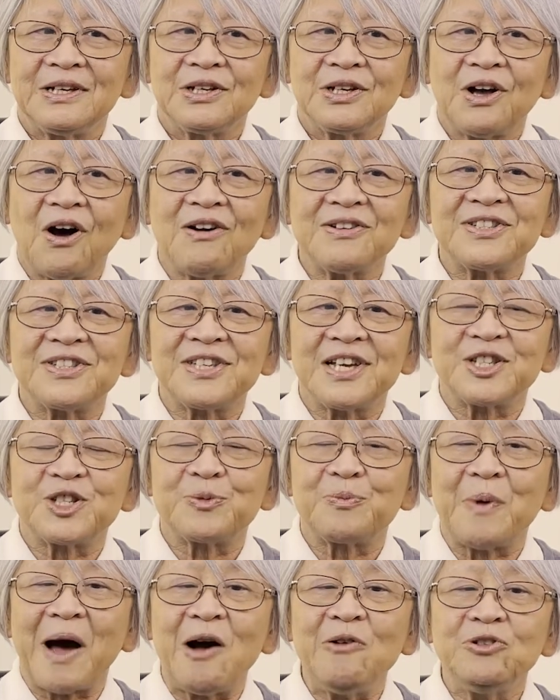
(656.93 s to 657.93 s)
God sets
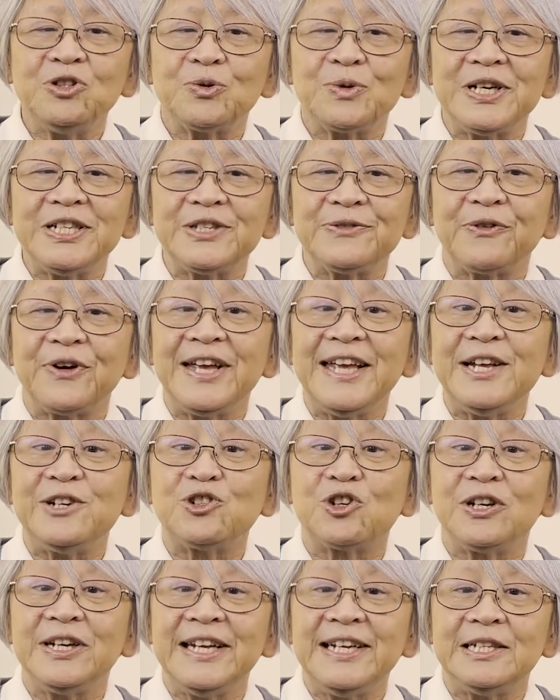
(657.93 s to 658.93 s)
boundaries for
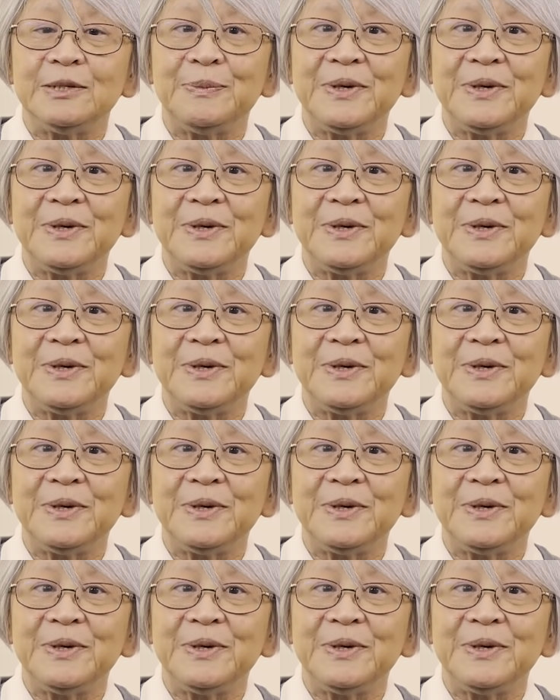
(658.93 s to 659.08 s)
each leader